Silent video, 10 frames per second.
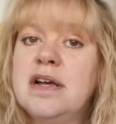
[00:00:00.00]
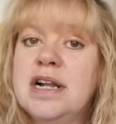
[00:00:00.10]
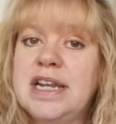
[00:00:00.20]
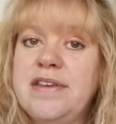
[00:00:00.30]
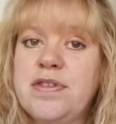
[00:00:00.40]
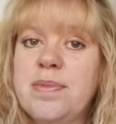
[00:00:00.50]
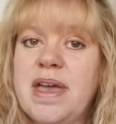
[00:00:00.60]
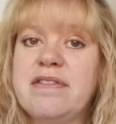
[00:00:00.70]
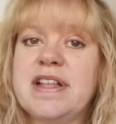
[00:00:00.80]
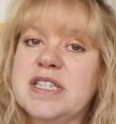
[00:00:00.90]
leave them
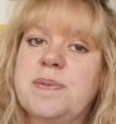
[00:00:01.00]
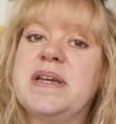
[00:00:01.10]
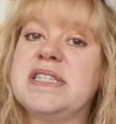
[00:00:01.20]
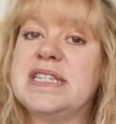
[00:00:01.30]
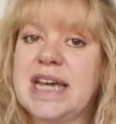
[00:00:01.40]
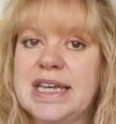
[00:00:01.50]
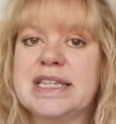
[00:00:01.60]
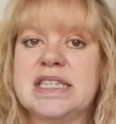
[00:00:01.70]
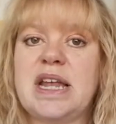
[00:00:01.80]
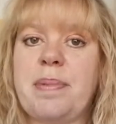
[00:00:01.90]
there in that space and take a
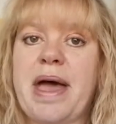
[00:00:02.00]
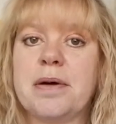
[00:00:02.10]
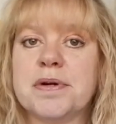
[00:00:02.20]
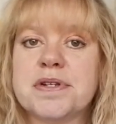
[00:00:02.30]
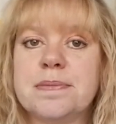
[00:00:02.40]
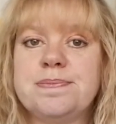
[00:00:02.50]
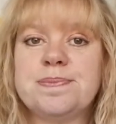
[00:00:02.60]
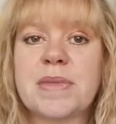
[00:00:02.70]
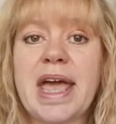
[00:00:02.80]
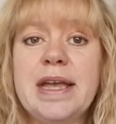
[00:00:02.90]
step out,
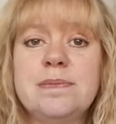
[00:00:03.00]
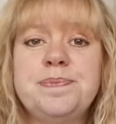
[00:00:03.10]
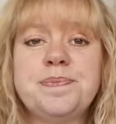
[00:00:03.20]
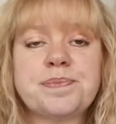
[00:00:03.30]
okay?